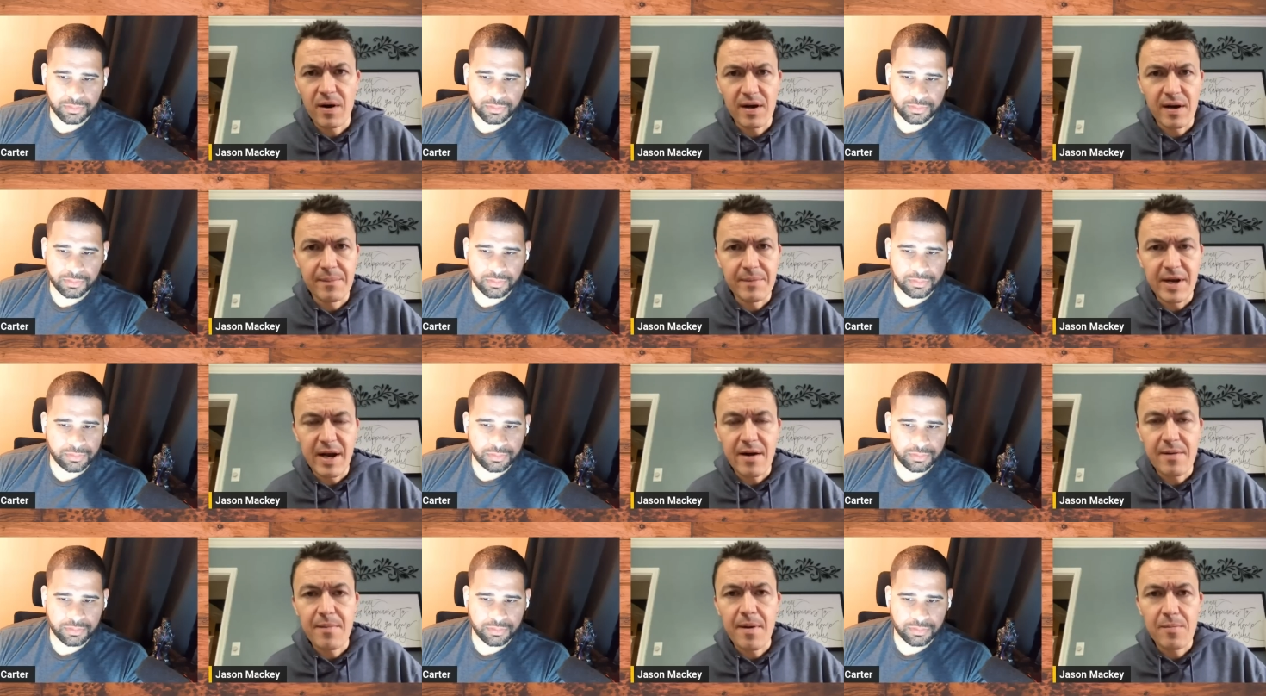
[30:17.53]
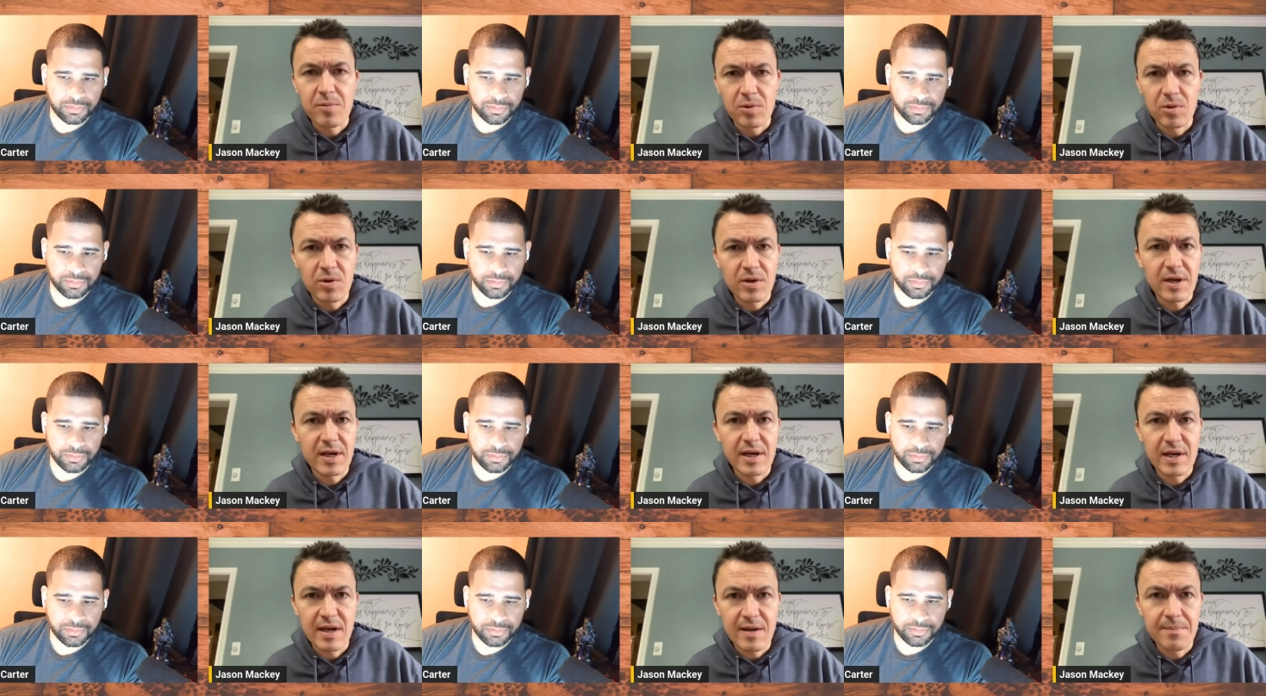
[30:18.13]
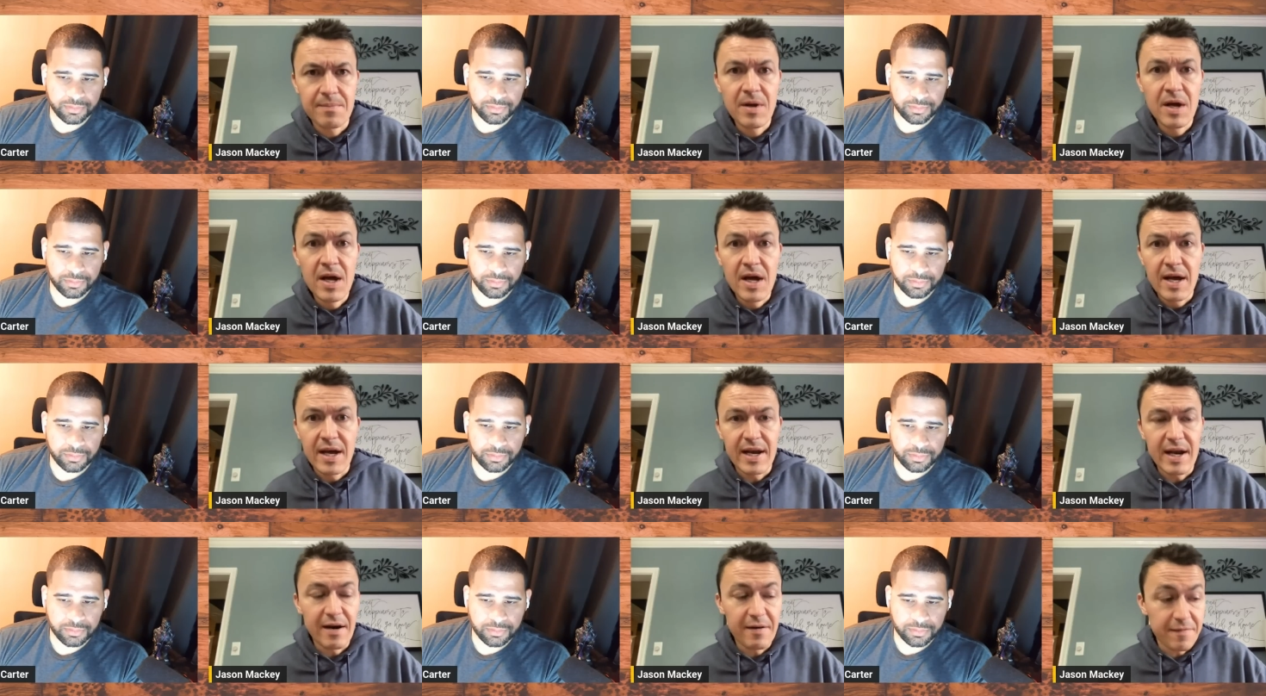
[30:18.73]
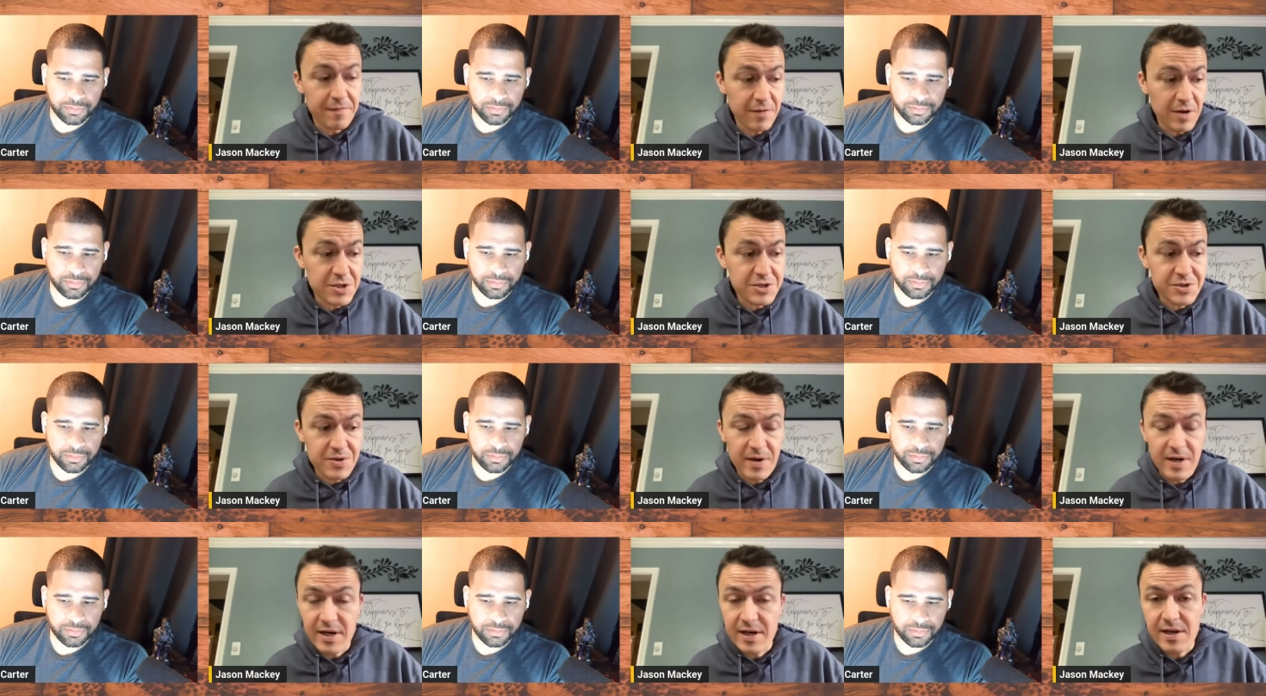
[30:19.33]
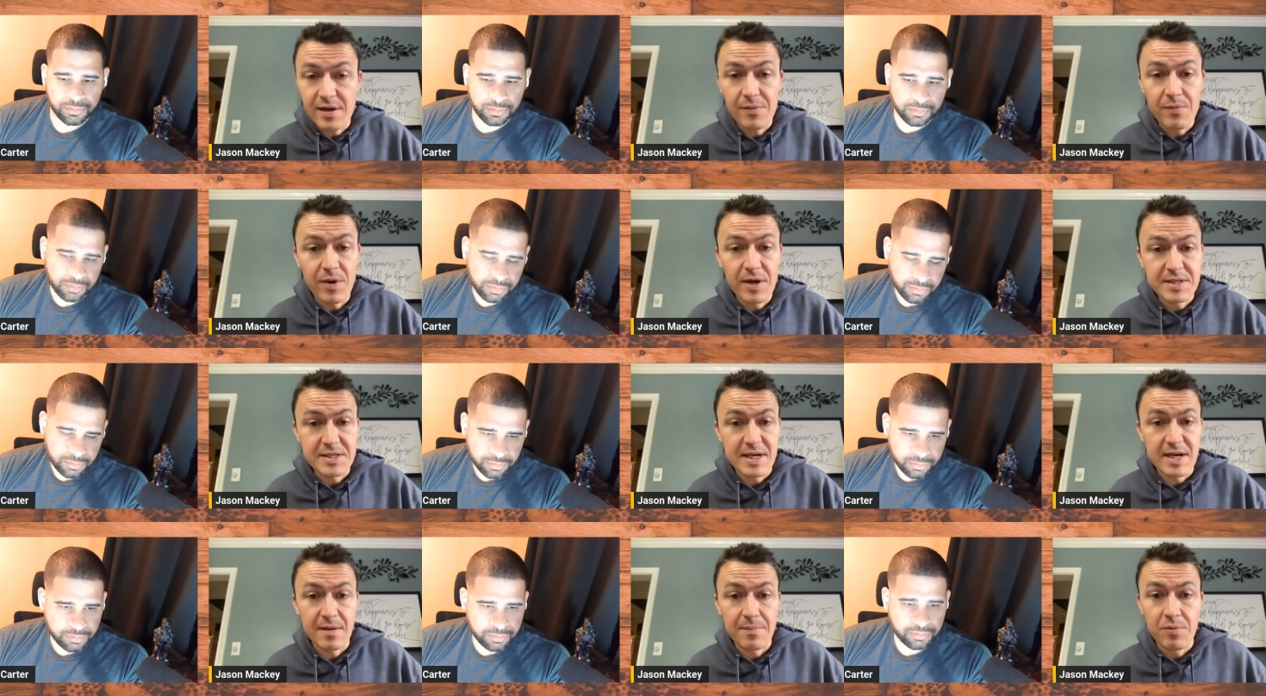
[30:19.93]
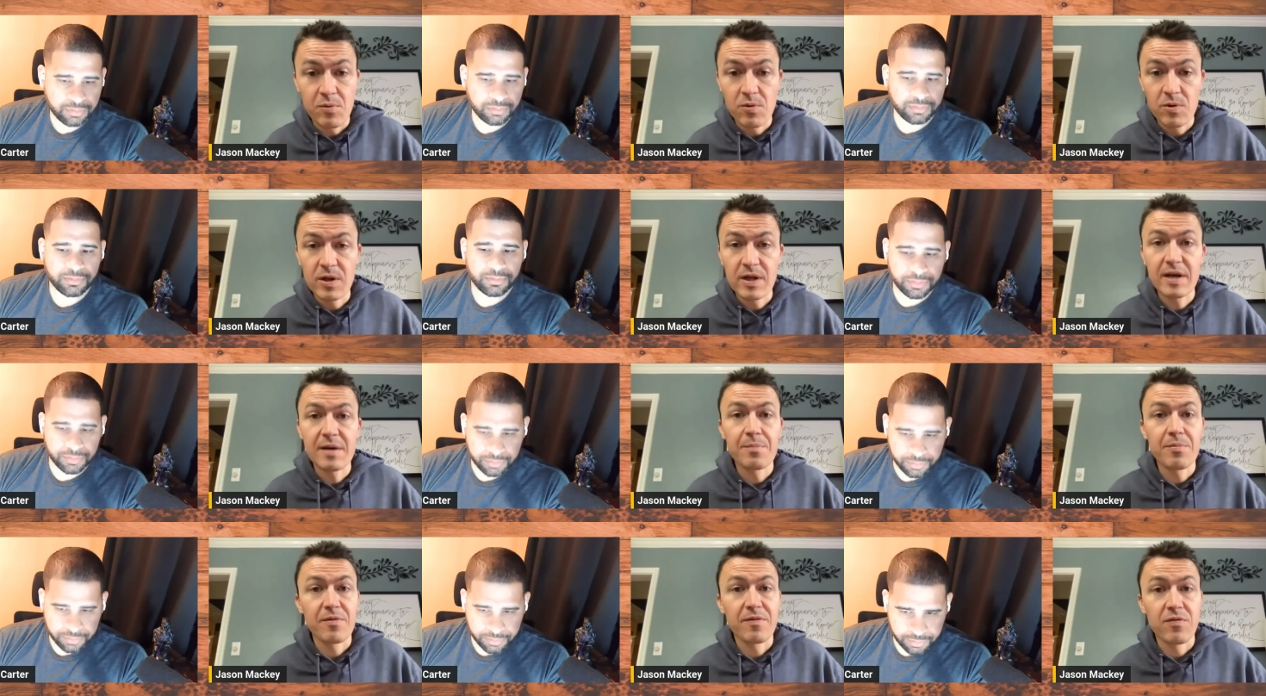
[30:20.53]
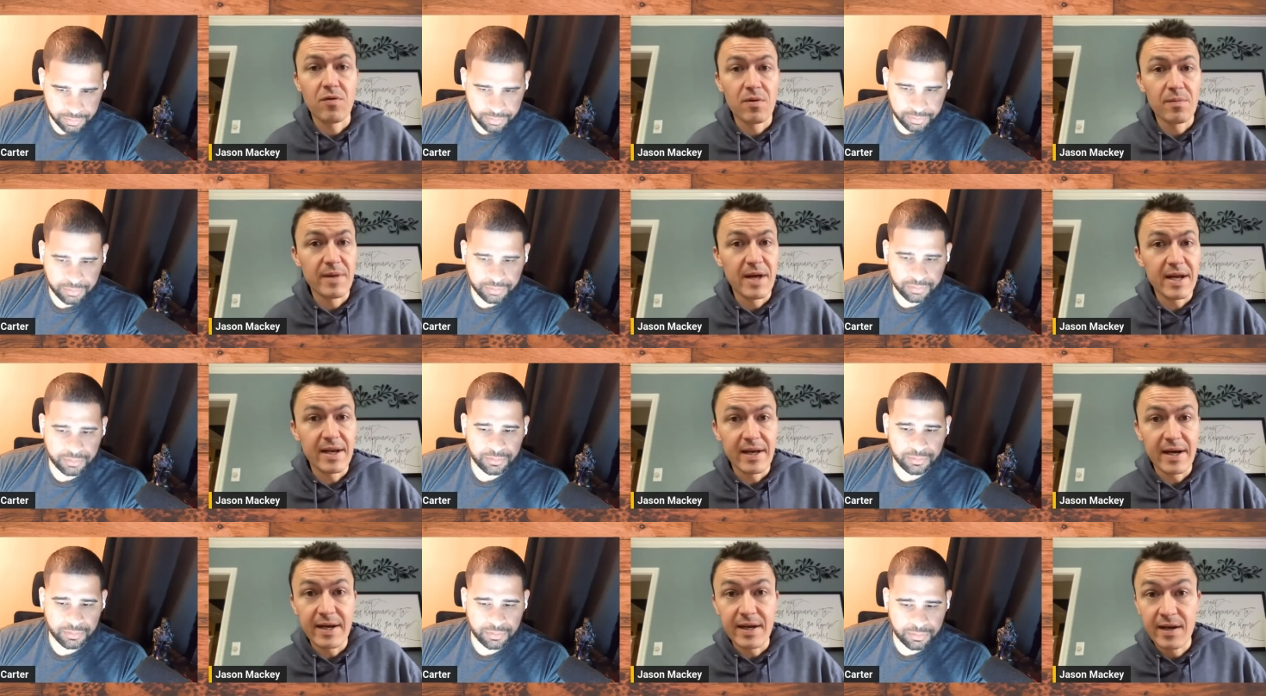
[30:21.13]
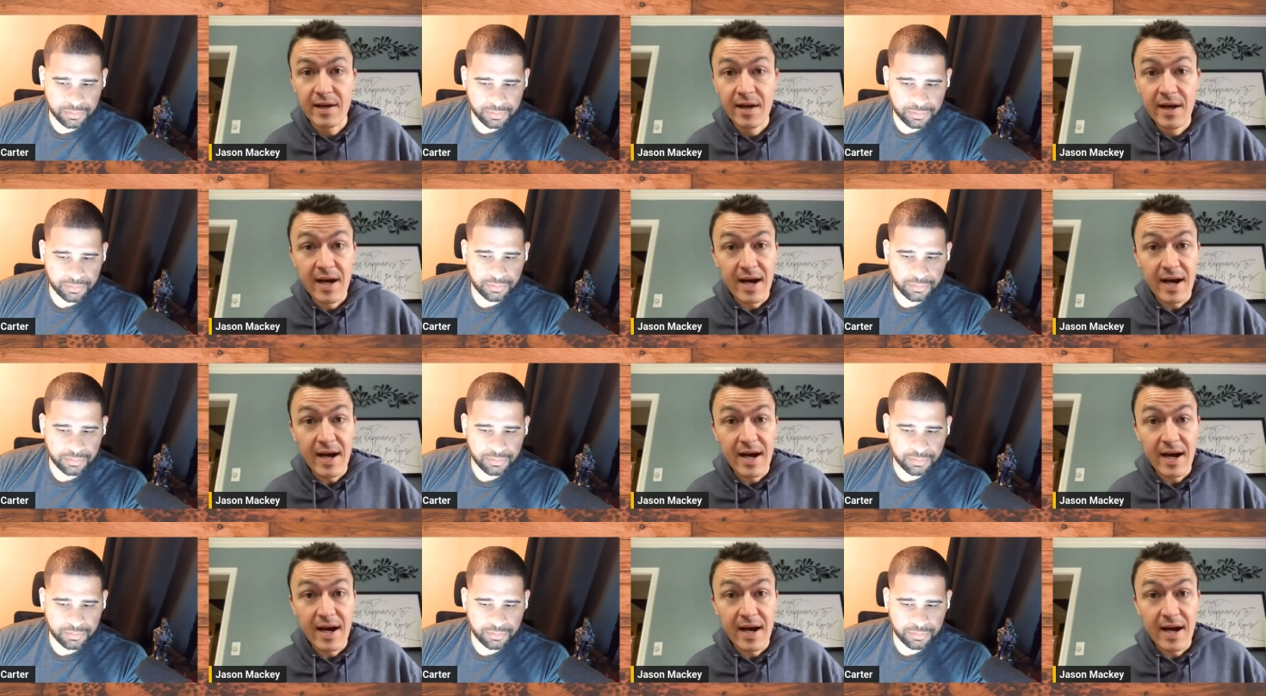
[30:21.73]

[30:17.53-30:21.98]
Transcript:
Speaker 1: I mean, I remember looking at him and how frustrated he was and how poorly he performed that night.